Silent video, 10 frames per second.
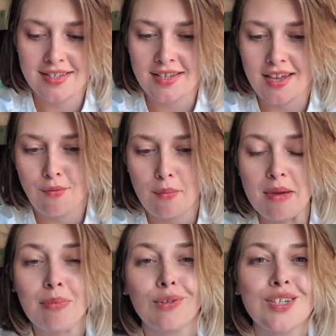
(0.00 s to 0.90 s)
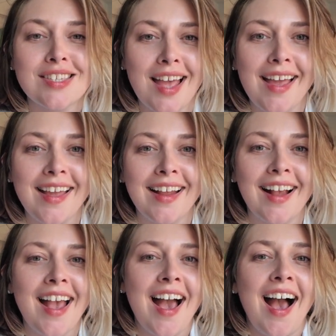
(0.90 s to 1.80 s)
see what people are
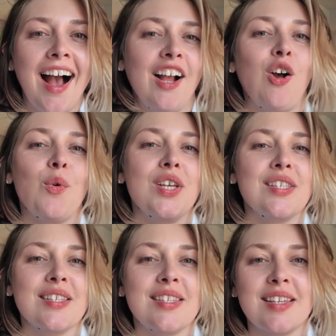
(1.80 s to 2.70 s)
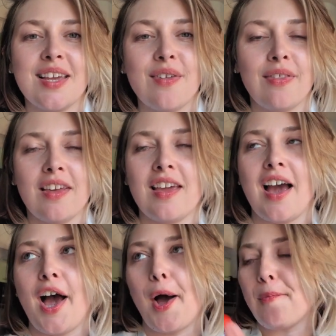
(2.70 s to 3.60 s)
saying. I always see the
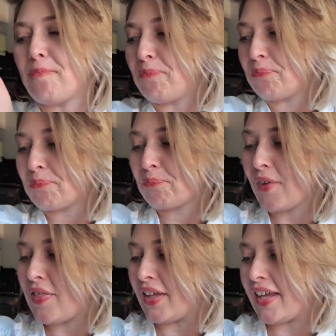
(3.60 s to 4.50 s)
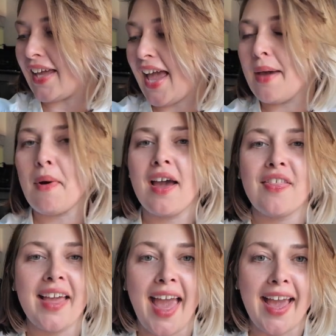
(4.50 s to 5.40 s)
Am I
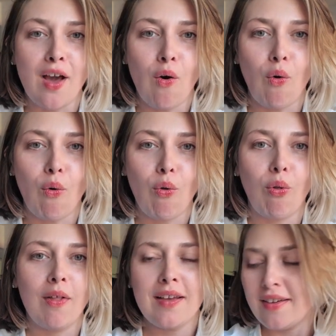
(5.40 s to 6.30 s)
the A-hole